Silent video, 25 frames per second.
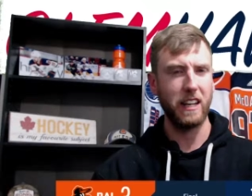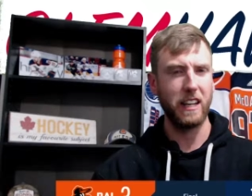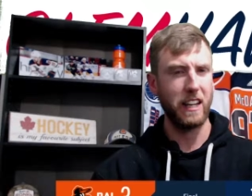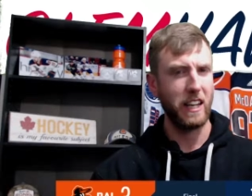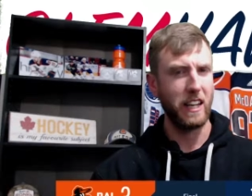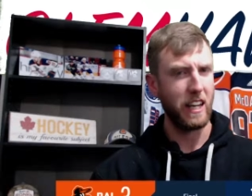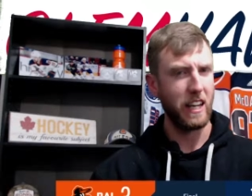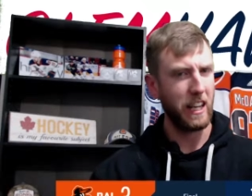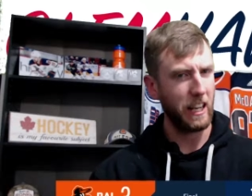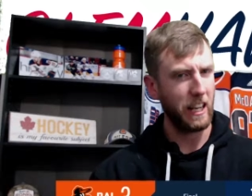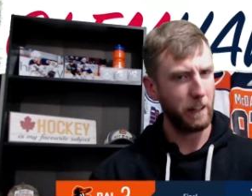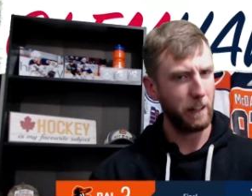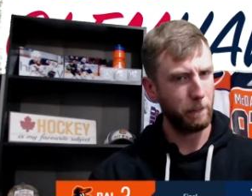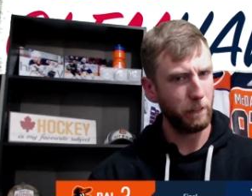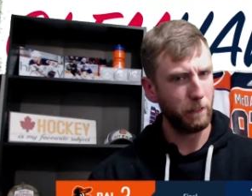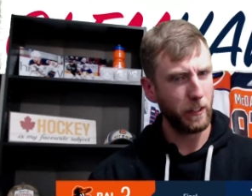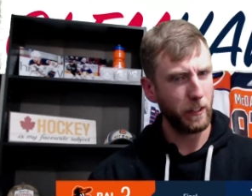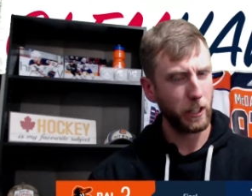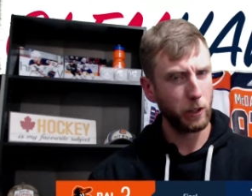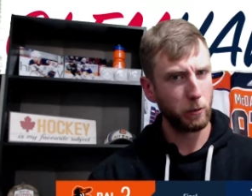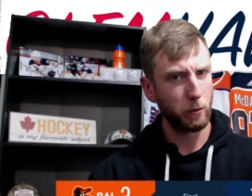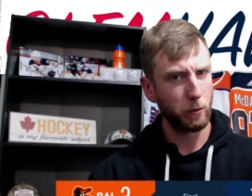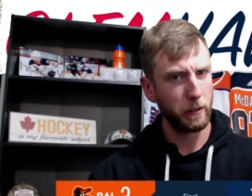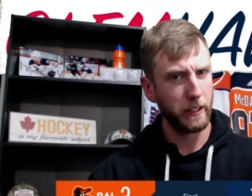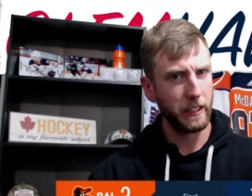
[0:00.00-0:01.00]
and a
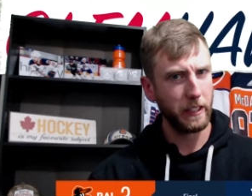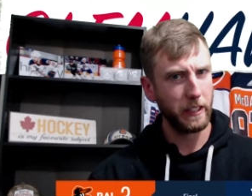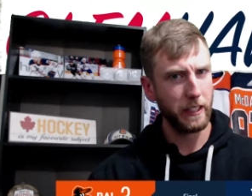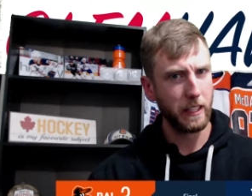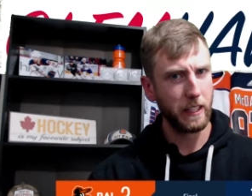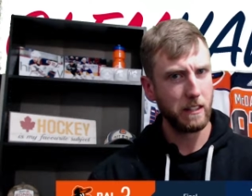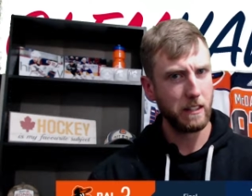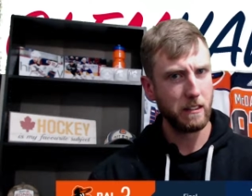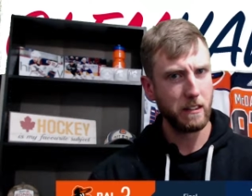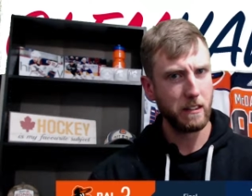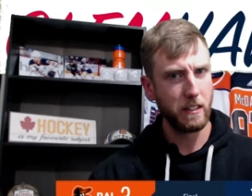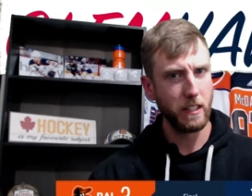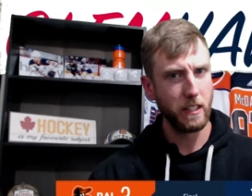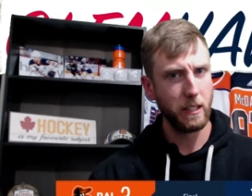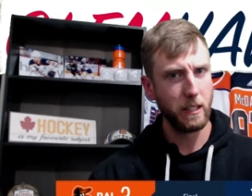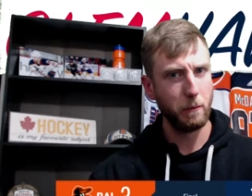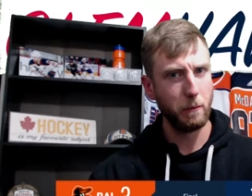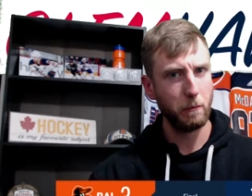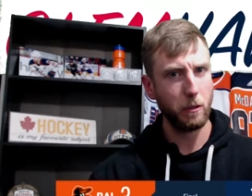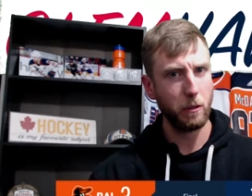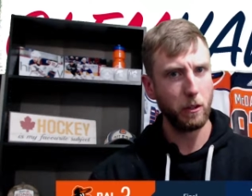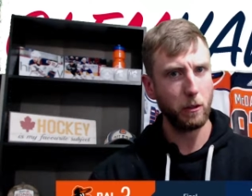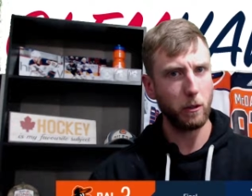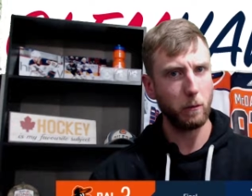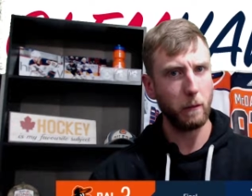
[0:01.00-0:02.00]
victory that
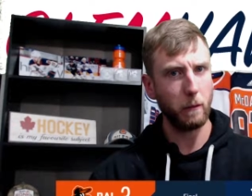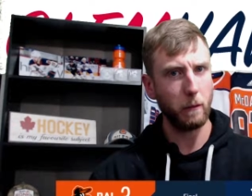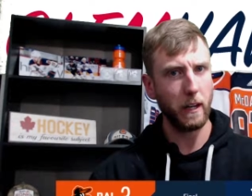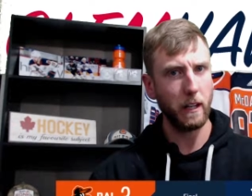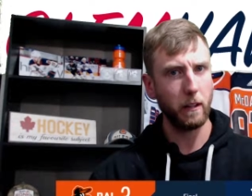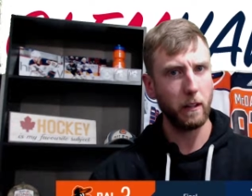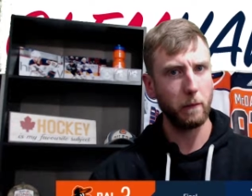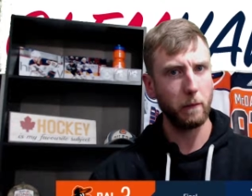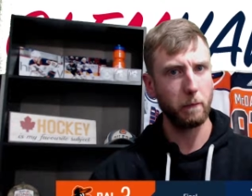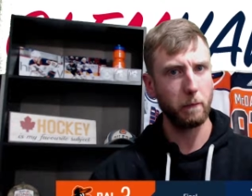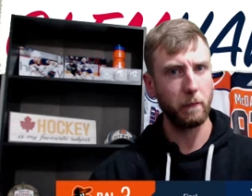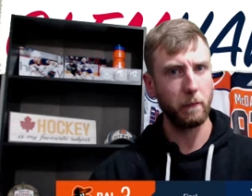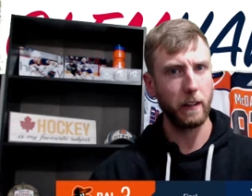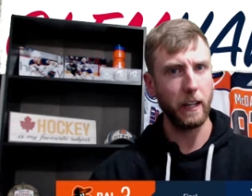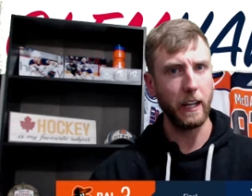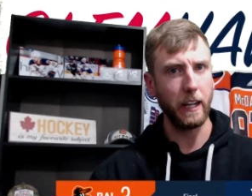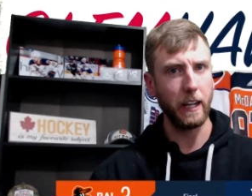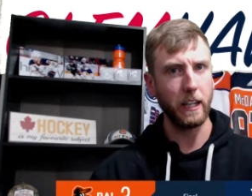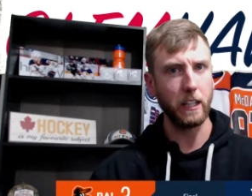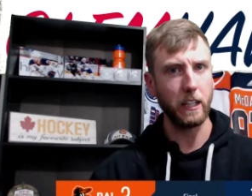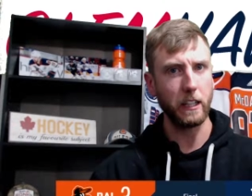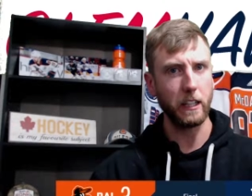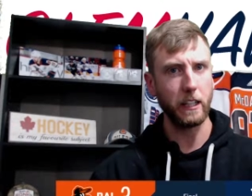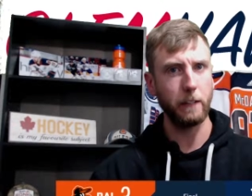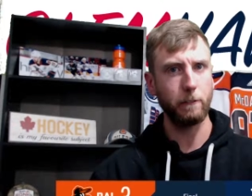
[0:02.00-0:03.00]
seemed, well,
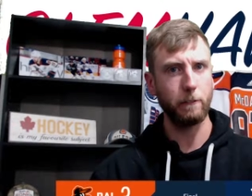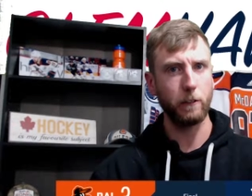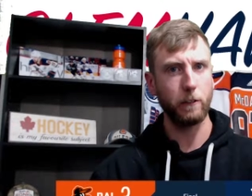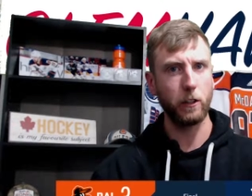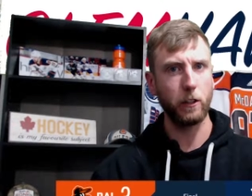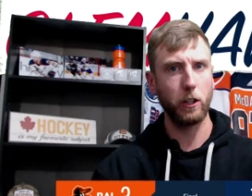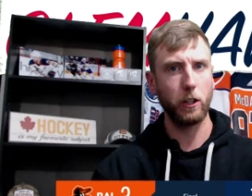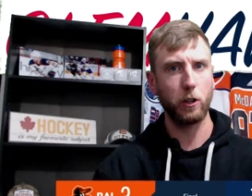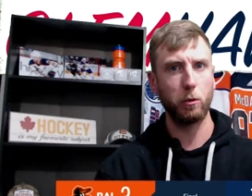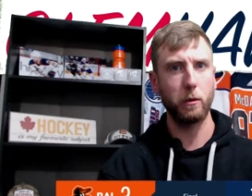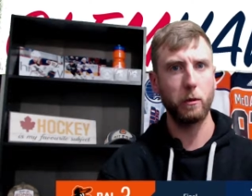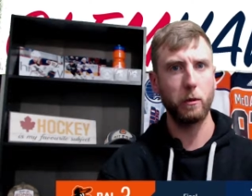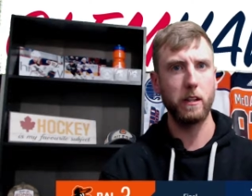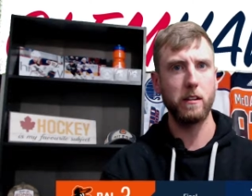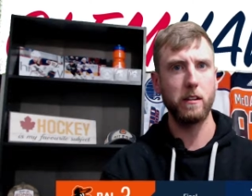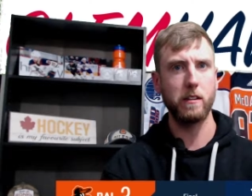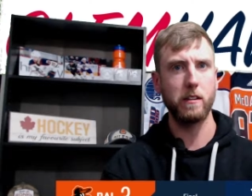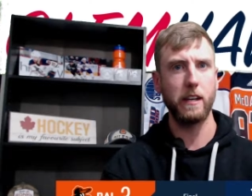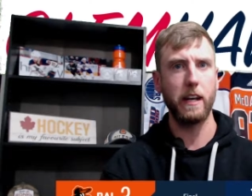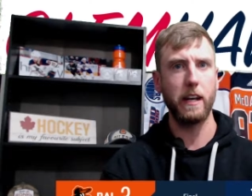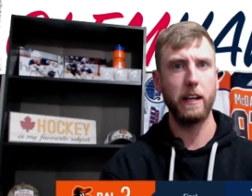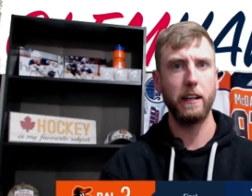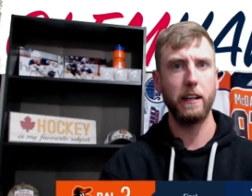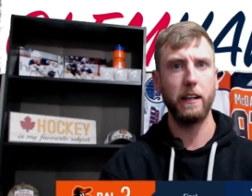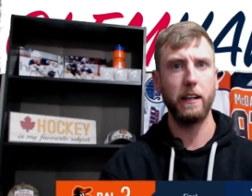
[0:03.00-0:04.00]
likely for the Twins
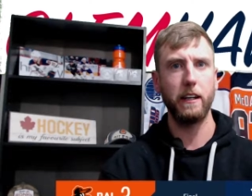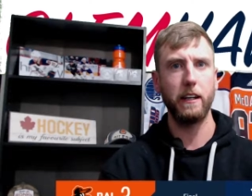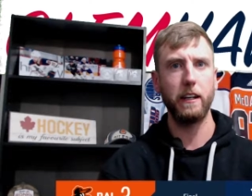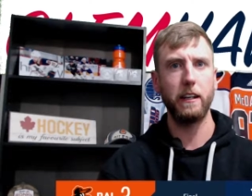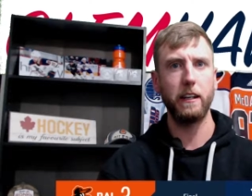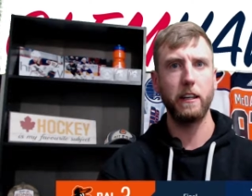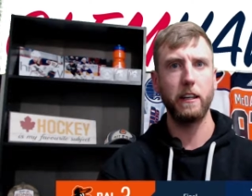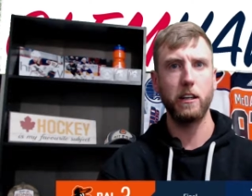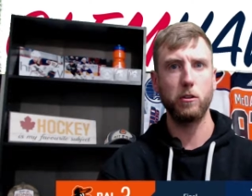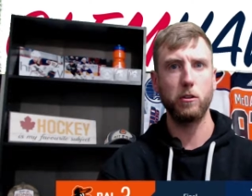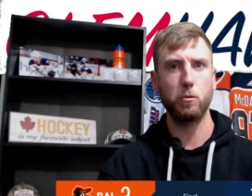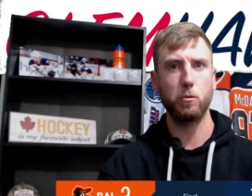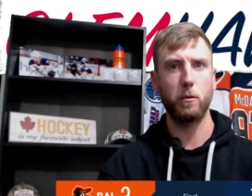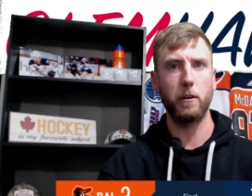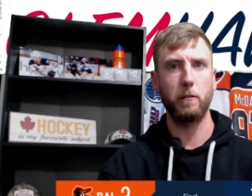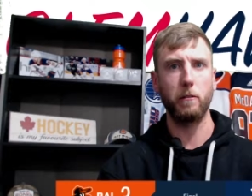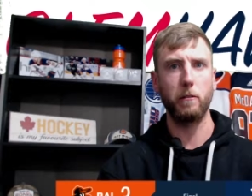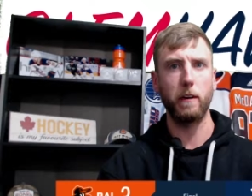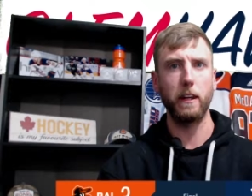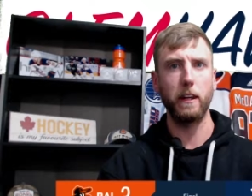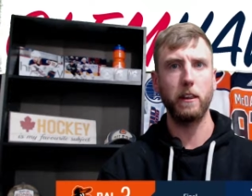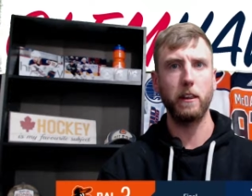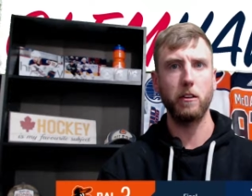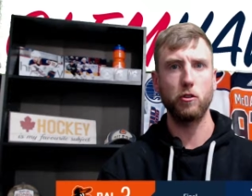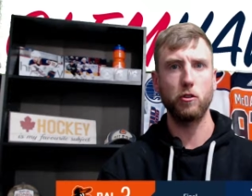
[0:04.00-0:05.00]
headed into this one,
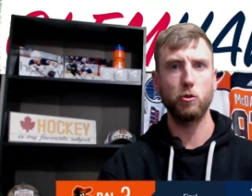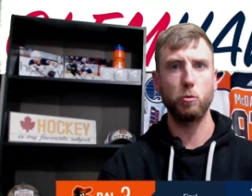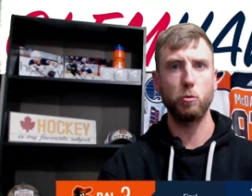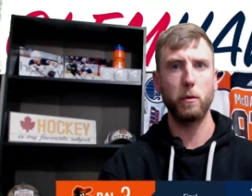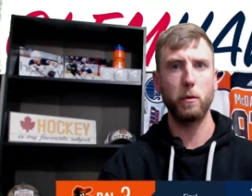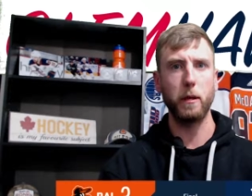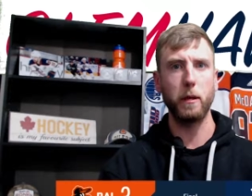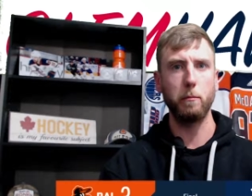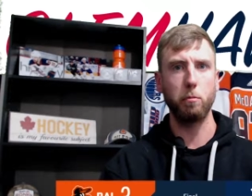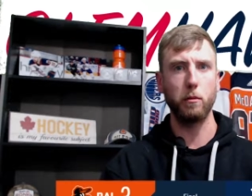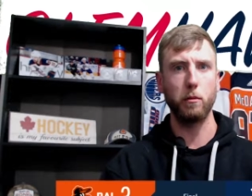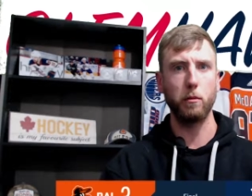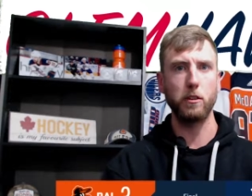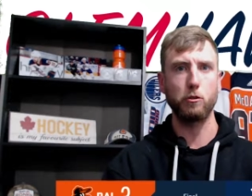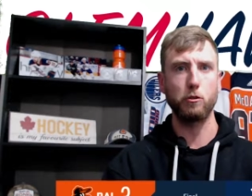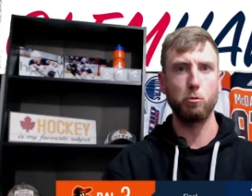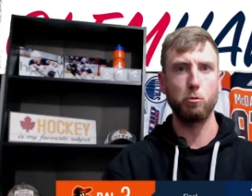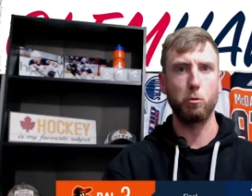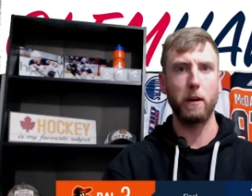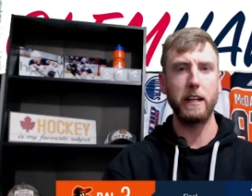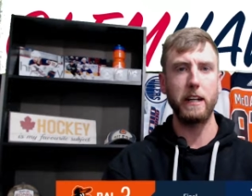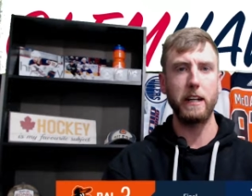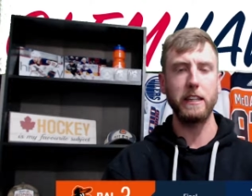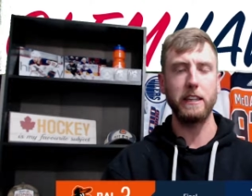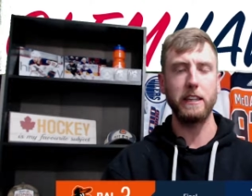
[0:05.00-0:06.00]
right? The sweep was
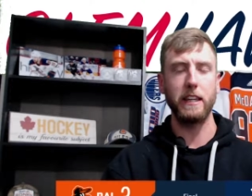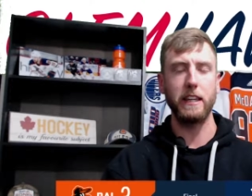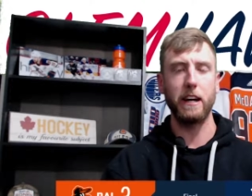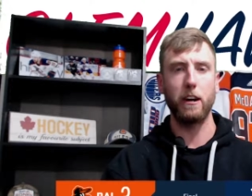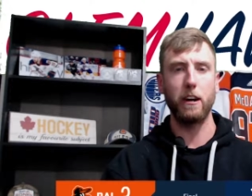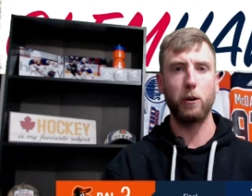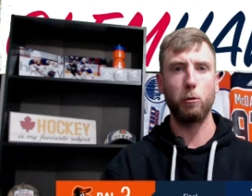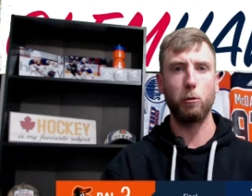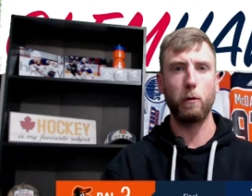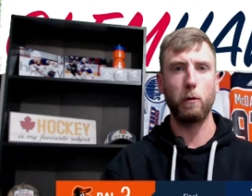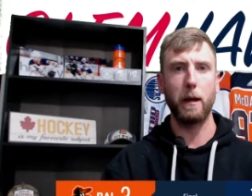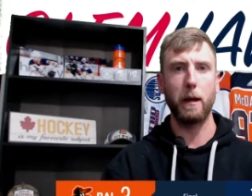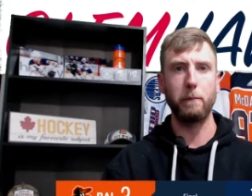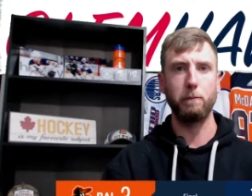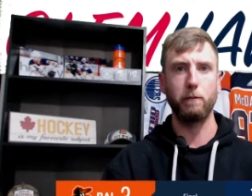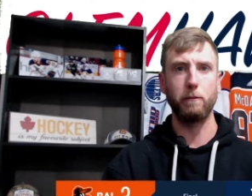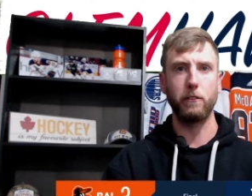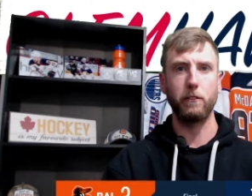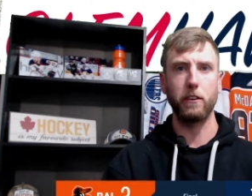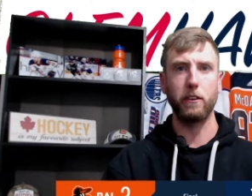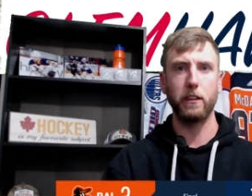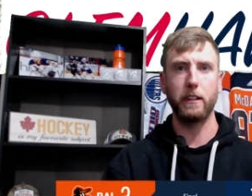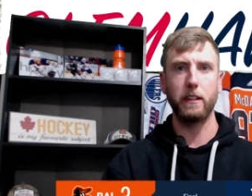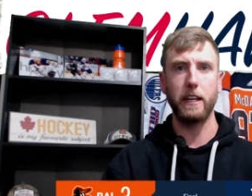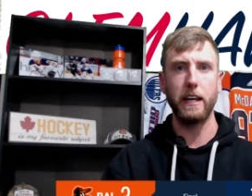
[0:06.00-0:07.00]
right there, right
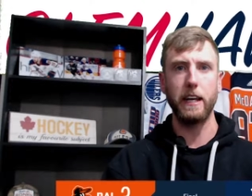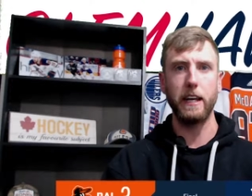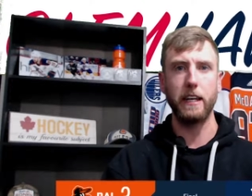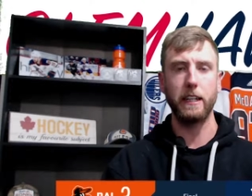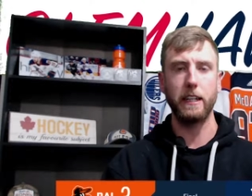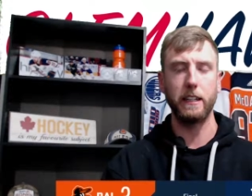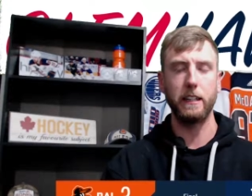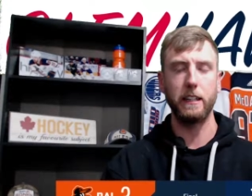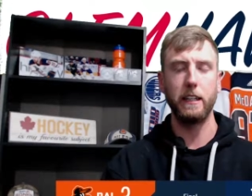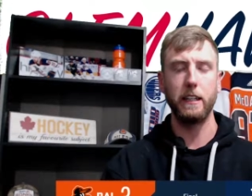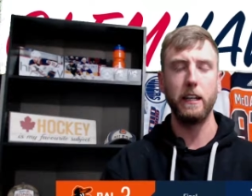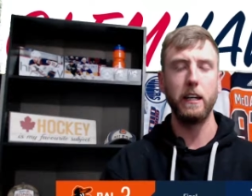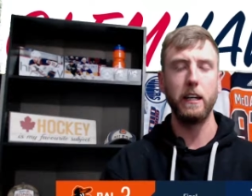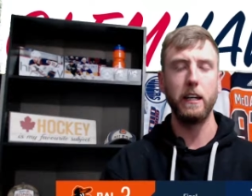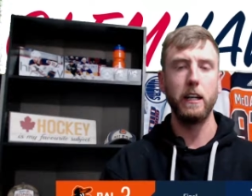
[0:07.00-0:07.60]
for the taking.